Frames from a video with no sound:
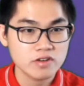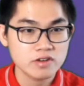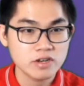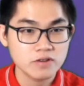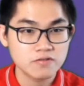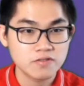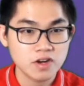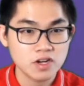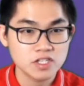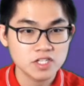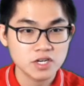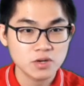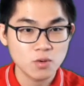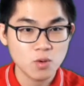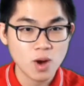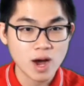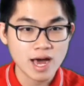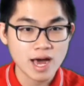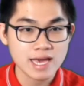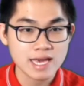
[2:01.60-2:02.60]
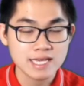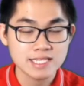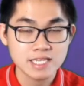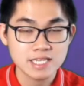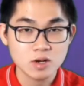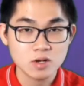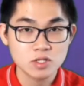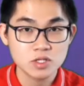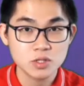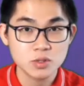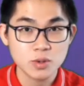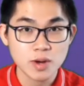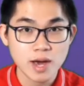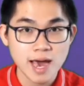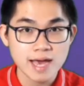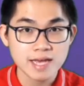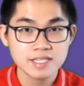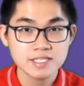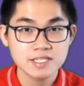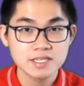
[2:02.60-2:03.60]
the function y is equal to
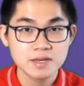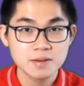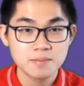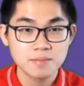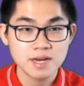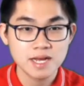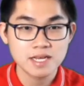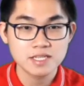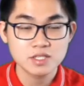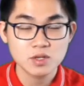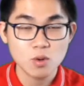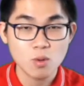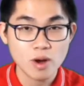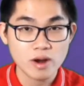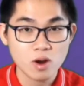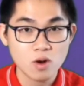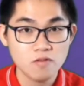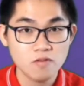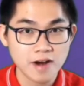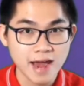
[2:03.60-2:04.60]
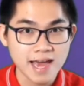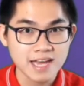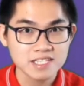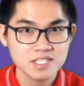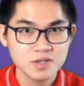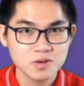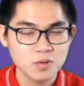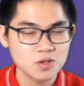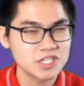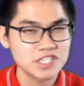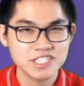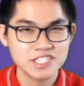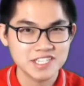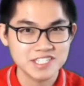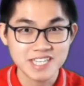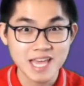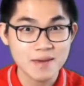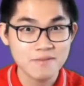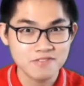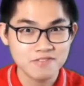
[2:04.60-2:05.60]
x plus 1 over x, which is the
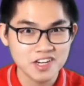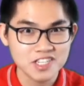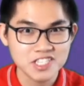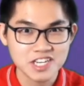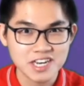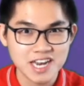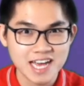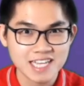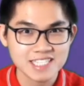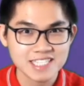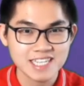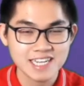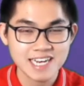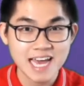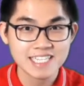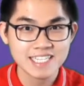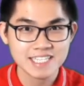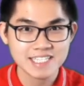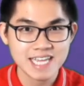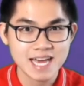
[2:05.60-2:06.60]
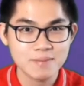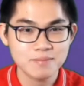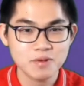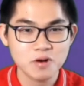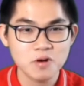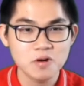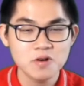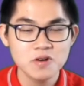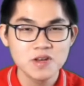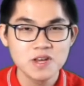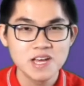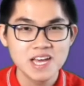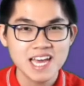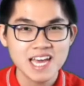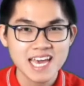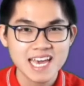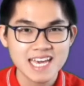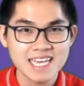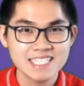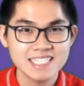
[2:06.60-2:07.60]
same function as the last example,
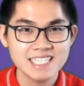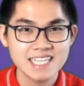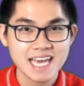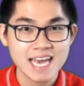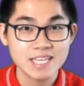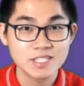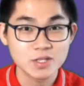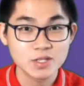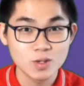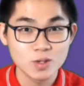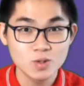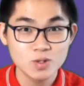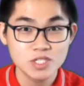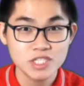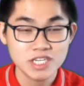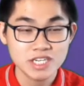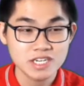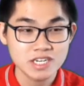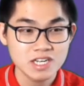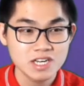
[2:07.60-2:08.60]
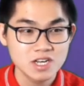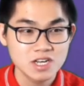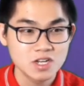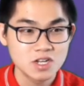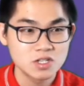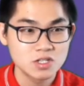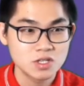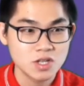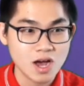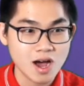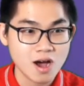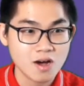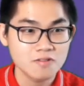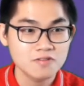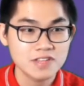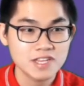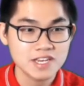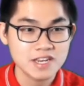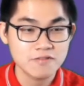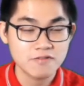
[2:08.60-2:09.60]
is a solution of
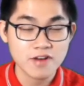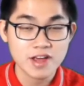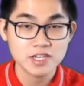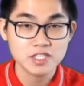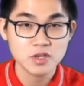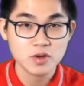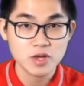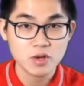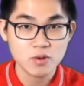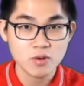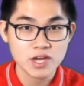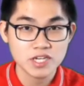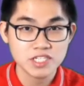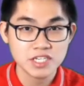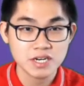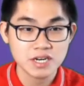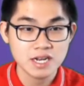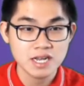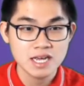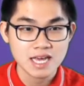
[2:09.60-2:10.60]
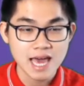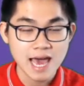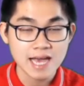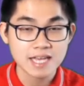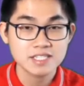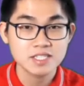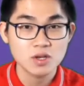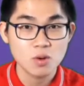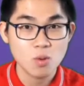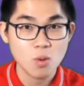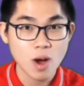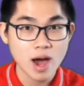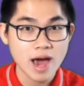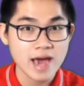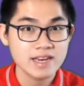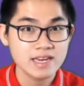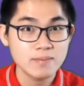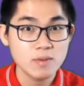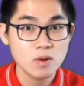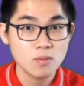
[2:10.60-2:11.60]
the differential equation xy
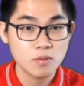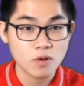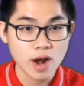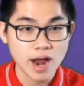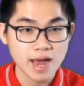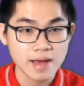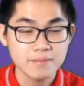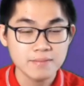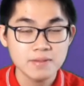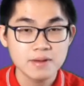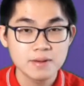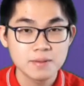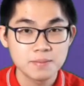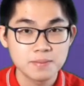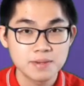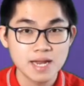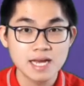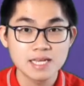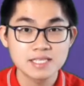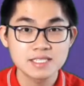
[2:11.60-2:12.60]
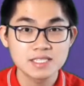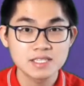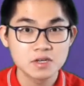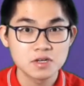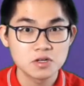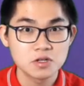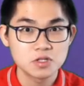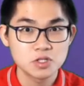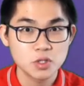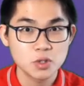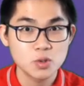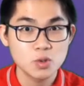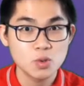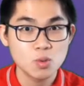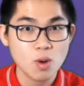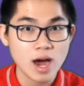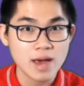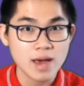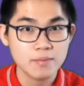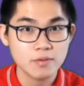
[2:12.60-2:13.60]
double prime plus
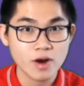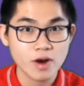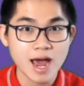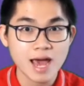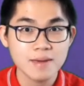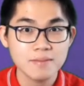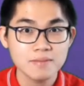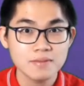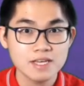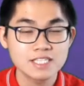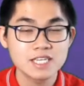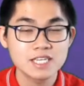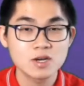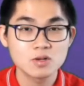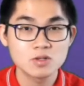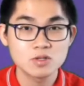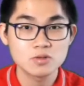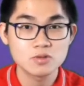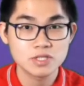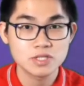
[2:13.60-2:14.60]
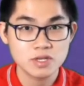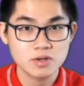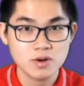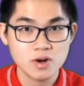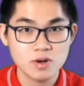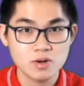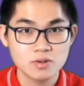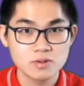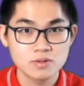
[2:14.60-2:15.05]
2y prime is equal to 0.